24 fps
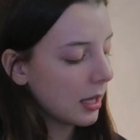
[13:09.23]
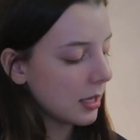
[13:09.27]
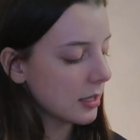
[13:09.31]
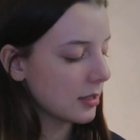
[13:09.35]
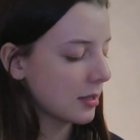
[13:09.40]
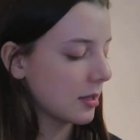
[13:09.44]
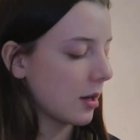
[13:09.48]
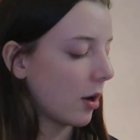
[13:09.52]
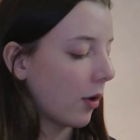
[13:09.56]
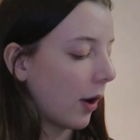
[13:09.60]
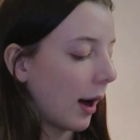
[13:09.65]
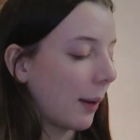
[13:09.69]

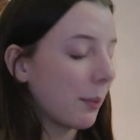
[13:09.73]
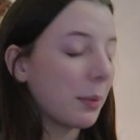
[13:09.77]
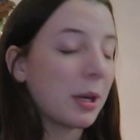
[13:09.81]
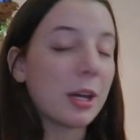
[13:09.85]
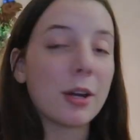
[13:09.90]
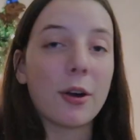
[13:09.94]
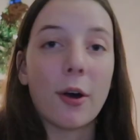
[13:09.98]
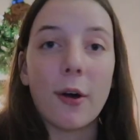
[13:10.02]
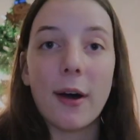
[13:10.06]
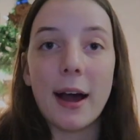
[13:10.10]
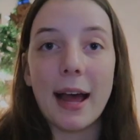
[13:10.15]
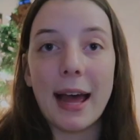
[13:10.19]
so I'm gonna
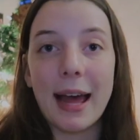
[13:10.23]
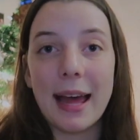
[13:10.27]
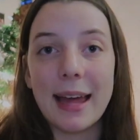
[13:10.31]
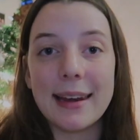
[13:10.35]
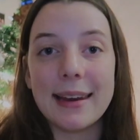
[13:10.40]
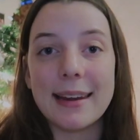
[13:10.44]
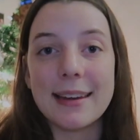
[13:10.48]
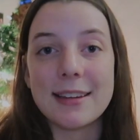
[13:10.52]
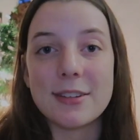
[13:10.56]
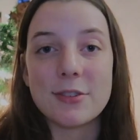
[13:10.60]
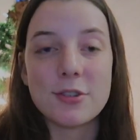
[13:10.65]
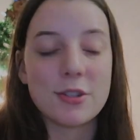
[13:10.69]
go ahead
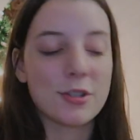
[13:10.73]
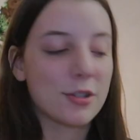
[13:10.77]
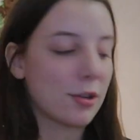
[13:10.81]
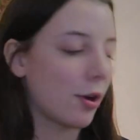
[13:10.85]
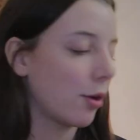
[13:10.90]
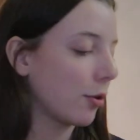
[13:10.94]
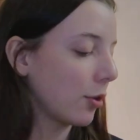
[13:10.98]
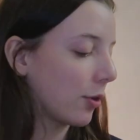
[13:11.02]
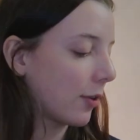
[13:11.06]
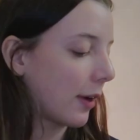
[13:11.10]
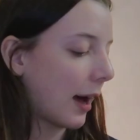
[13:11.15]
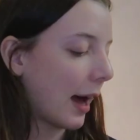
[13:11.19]
and show
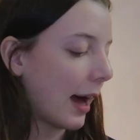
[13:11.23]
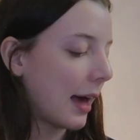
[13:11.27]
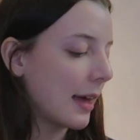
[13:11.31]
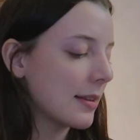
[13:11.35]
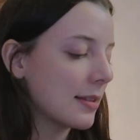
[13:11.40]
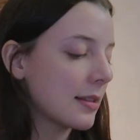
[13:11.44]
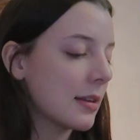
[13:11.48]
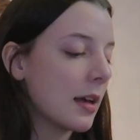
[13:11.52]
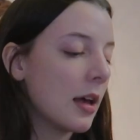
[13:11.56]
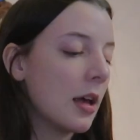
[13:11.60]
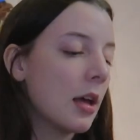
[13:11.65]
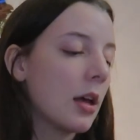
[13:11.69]
you
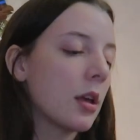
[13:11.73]
guys.